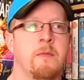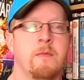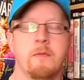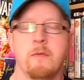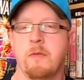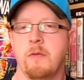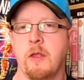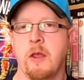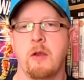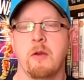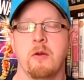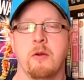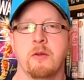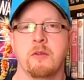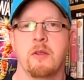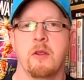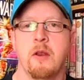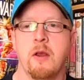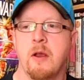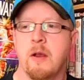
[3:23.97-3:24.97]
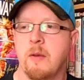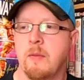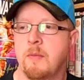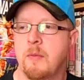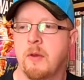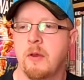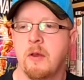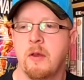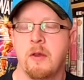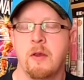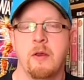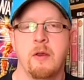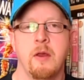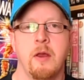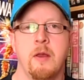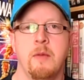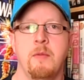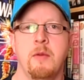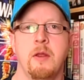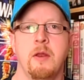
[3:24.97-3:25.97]
Flair hooked it up.
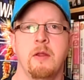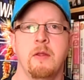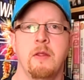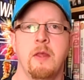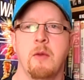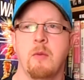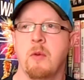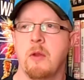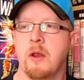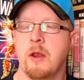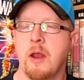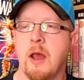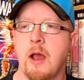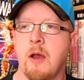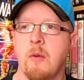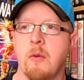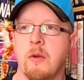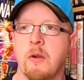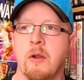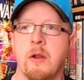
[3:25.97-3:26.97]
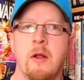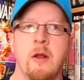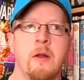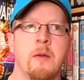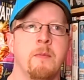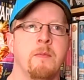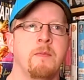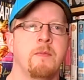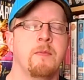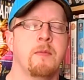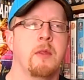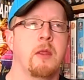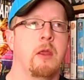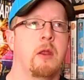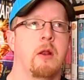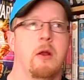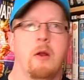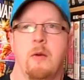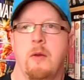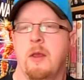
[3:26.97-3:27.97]
I mean, and then went an hour.
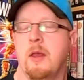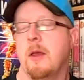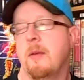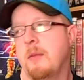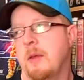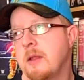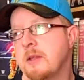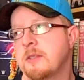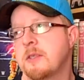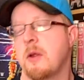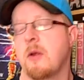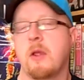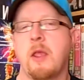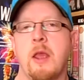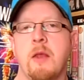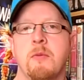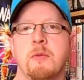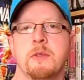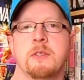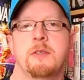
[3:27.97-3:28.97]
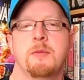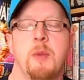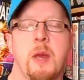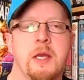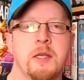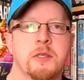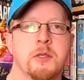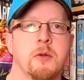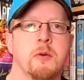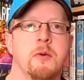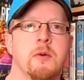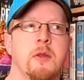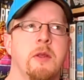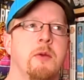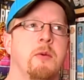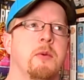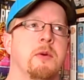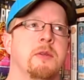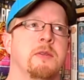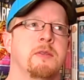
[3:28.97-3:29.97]
You know, I mean, Starrcade was special. It
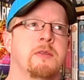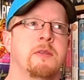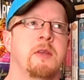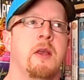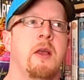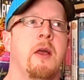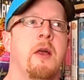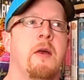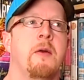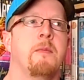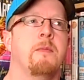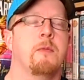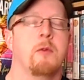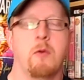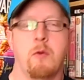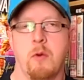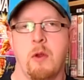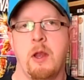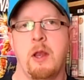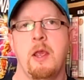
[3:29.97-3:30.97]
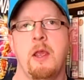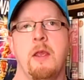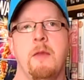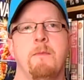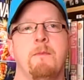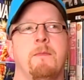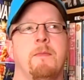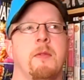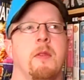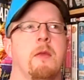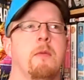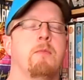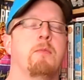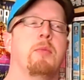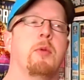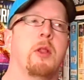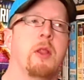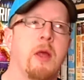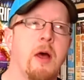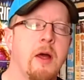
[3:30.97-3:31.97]
was gritty,
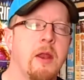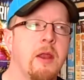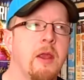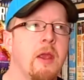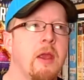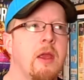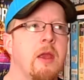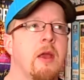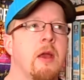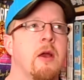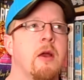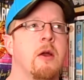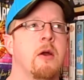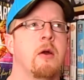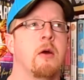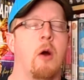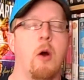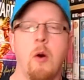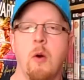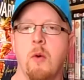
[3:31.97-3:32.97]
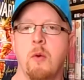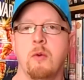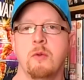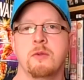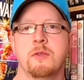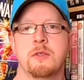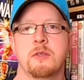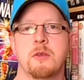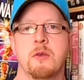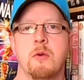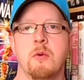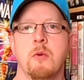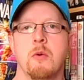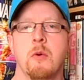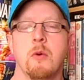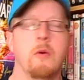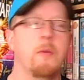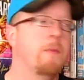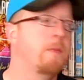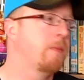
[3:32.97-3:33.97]
bloody,
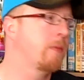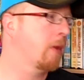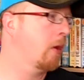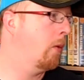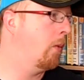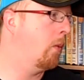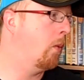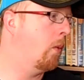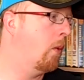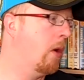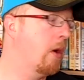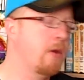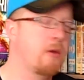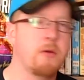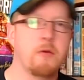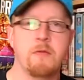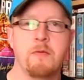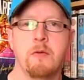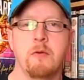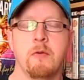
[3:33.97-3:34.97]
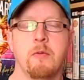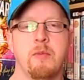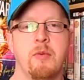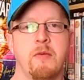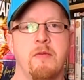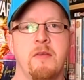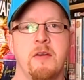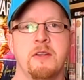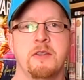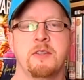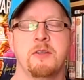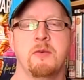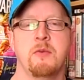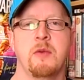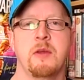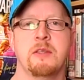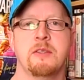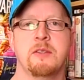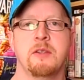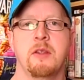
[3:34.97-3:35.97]
old-school, wonderful professional
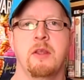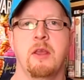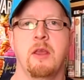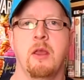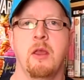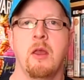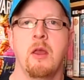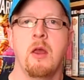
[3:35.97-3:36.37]
wrestling.